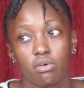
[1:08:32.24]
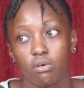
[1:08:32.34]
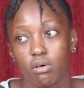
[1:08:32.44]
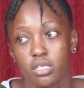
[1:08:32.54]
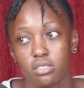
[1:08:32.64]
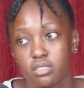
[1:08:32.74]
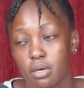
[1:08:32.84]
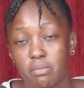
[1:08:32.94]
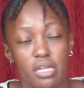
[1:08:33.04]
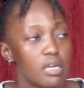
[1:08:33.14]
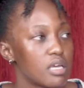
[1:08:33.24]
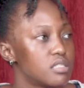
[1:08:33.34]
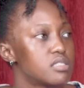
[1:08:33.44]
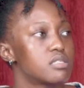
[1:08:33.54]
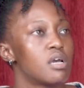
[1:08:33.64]
quite some
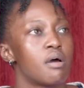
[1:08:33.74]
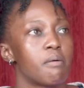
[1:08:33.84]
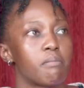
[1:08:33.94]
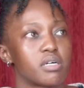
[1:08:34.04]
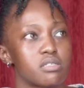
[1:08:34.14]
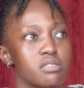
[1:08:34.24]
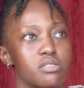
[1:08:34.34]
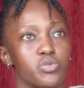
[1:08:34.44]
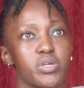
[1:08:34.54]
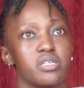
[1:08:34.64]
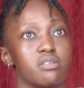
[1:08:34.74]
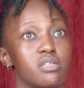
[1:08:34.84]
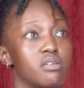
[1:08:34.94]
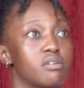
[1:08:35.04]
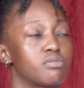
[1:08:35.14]
decades. Matters
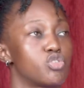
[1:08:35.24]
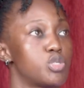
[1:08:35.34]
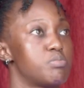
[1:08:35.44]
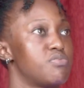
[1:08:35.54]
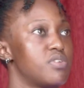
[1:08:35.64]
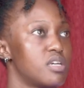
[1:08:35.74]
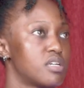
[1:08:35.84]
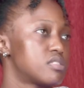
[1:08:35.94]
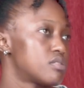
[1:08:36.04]
raising GBV,